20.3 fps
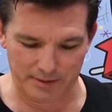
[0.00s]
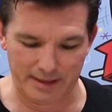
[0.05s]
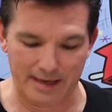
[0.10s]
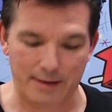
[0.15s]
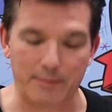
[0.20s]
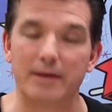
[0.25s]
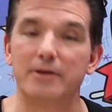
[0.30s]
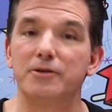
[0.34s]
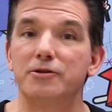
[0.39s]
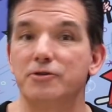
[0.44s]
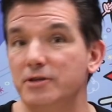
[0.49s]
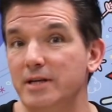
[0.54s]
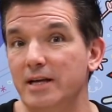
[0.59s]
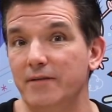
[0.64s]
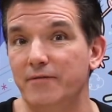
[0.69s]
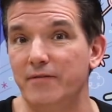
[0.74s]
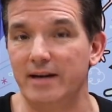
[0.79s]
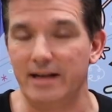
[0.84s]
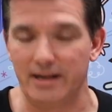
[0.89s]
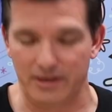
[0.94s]
But anyway, see
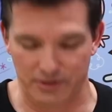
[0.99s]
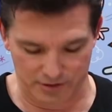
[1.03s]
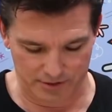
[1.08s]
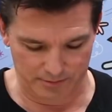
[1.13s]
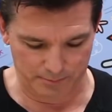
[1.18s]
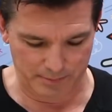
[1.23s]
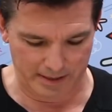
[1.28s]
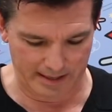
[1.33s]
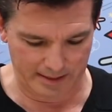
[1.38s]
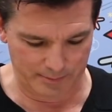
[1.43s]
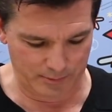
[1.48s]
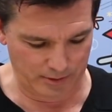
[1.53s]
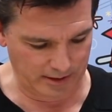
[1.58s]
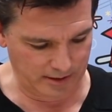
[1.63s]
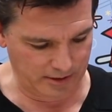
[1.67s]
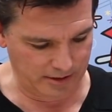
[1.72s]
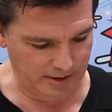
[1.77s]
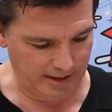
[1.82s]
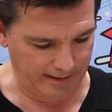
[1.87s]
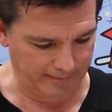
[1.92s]
if it is. You buy the book
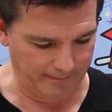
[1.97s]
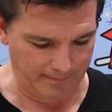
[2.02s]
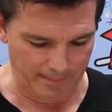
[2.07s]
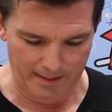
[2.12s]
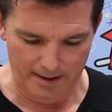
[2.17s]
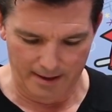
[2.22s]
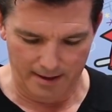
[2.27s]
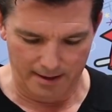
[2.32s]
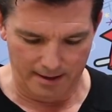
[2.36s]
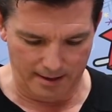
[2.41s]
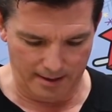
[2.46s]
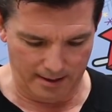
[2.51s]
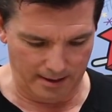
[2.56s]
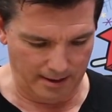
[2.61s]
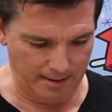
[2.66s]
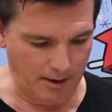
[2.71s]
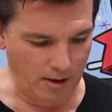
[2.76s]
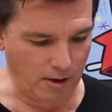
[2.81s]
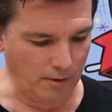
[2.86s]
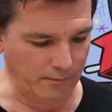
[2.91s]
and see.
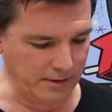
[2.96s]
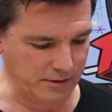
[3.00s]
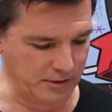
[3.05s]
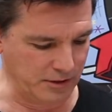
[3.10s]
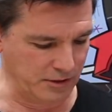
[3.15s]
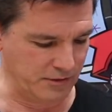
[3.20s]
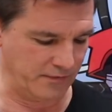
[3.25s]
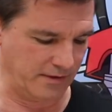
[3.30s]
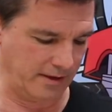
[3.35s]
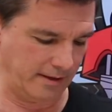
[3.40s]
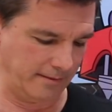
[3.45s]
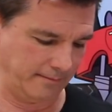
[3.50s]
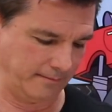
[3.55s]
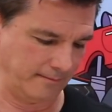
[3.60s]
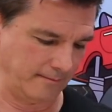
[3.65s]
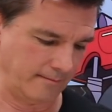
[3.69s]
Oh, this is fun.